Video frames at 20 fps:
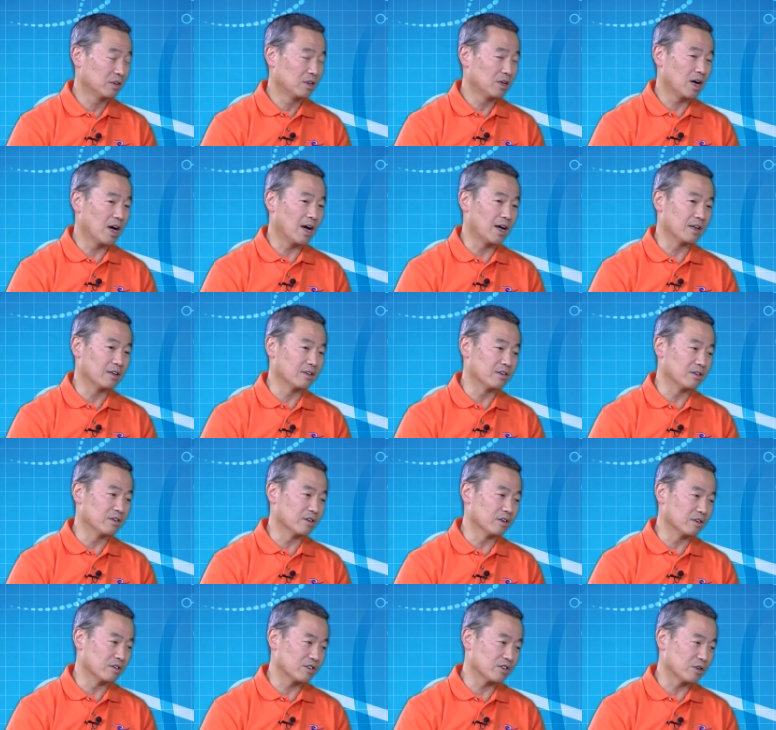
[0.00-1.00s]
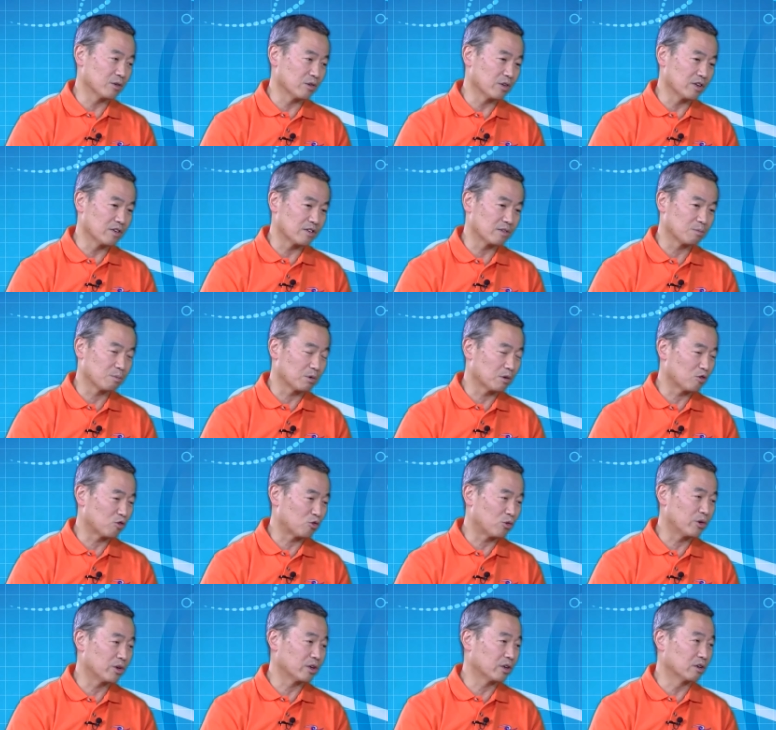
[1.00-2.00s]
And uh, so it's
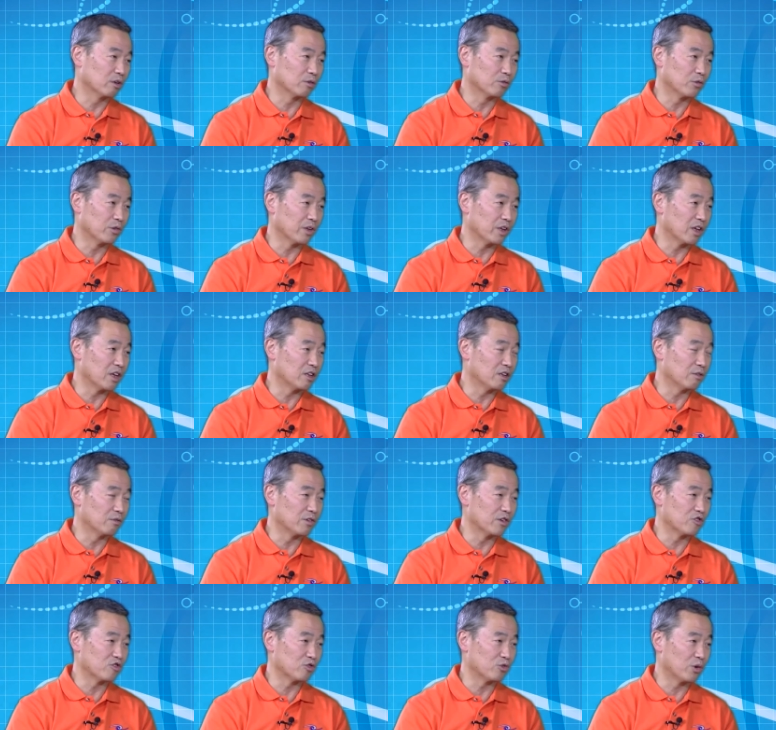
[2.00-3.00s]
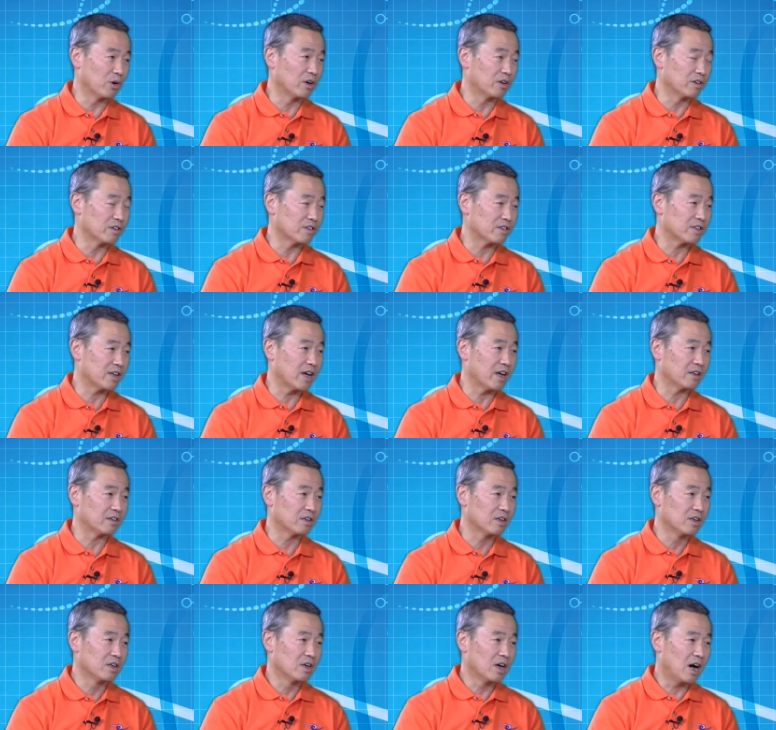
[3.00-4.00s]
critical for the individual to understand
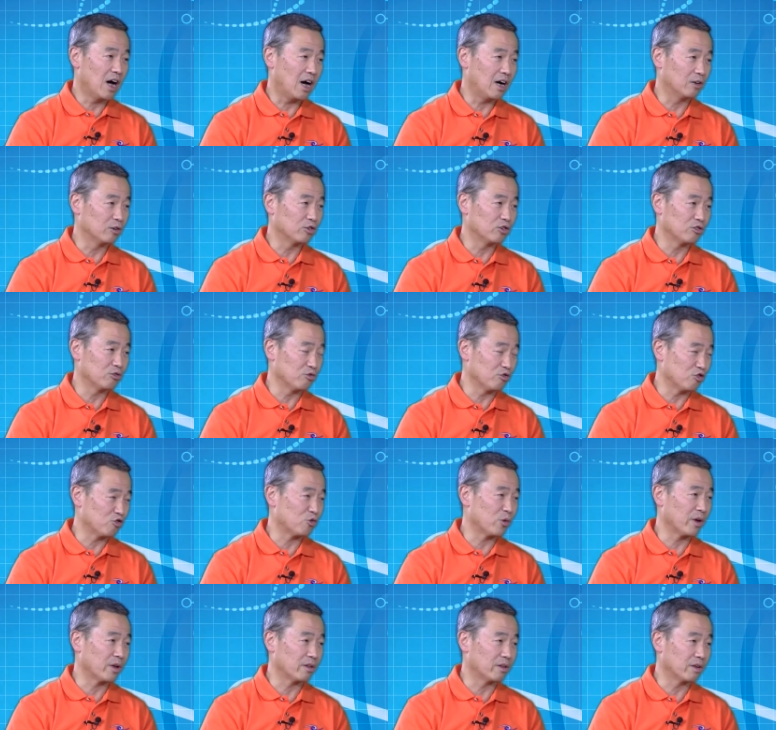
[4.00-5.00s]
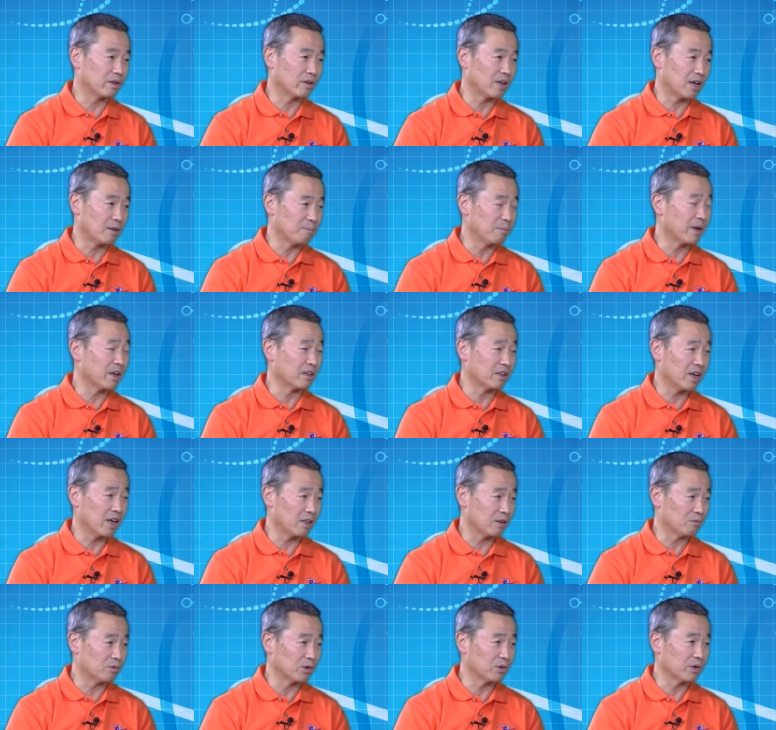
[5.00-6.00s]
how to strengthen and maintain
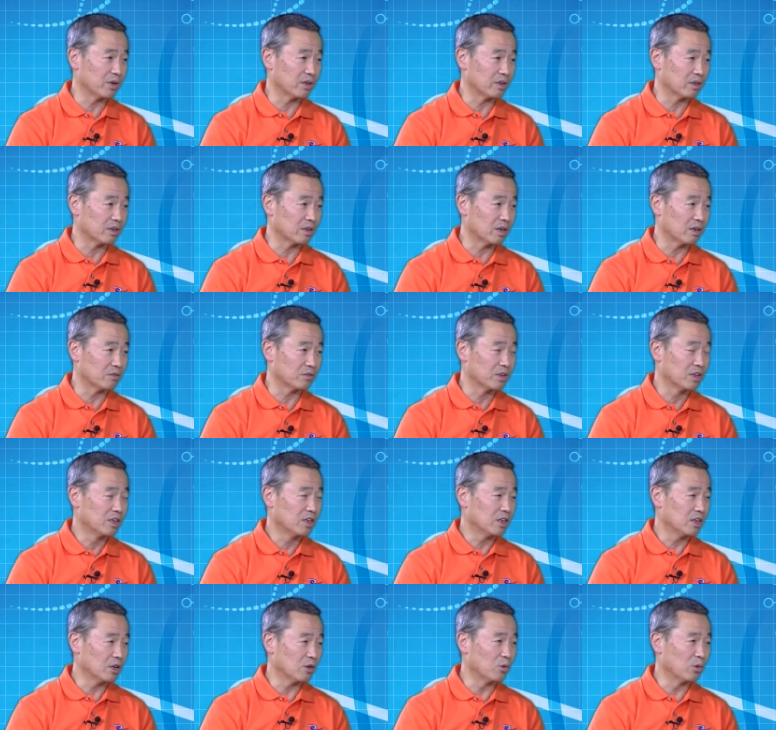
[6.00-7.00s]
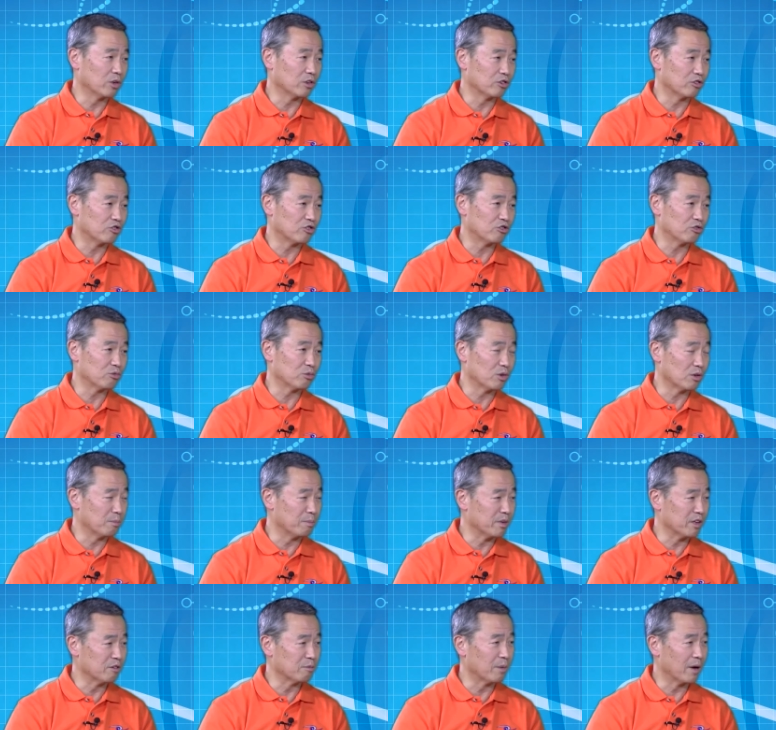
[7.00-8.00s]
the rotator cuff in order to uh,
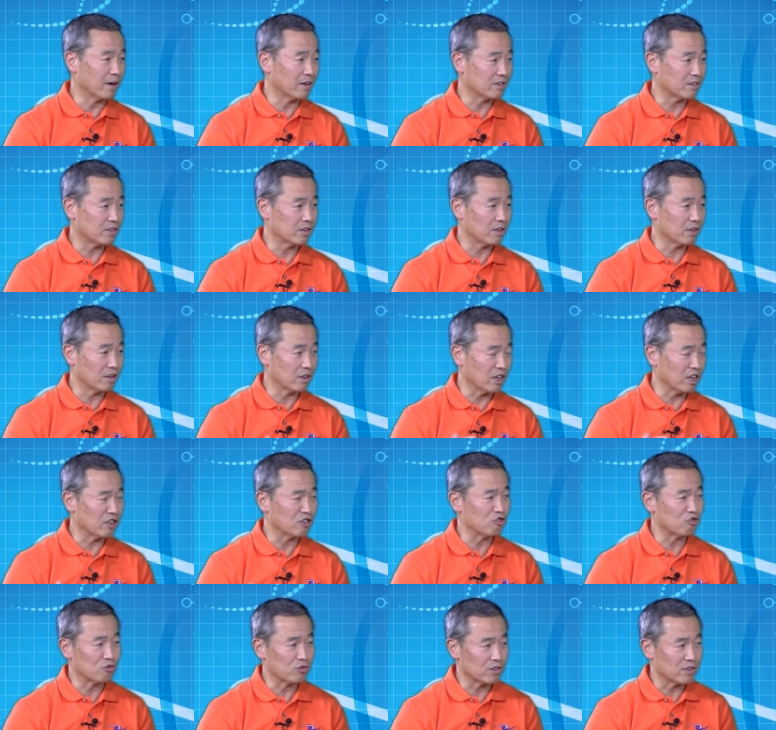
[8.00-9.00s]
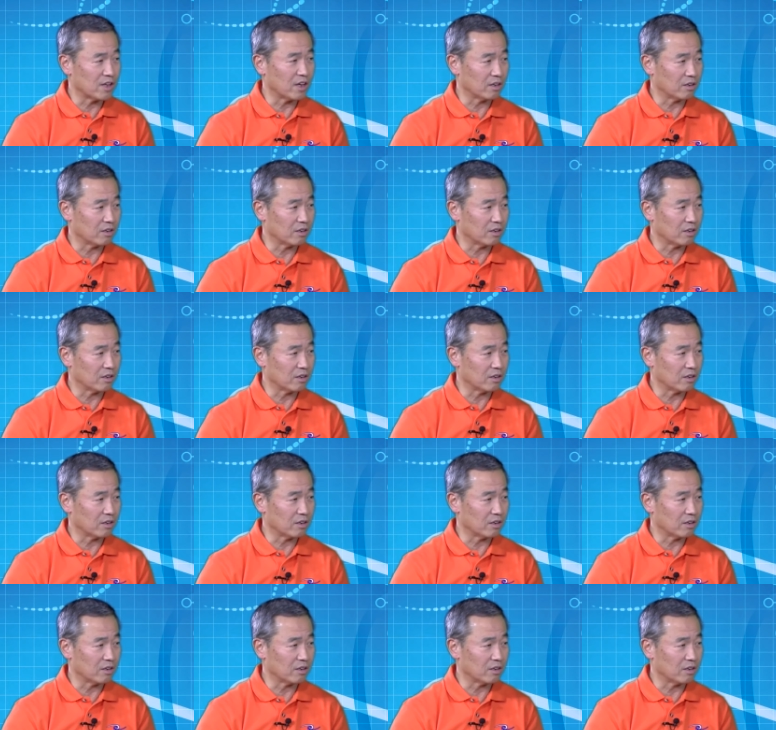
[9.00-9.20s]
minimize uh, the injuries that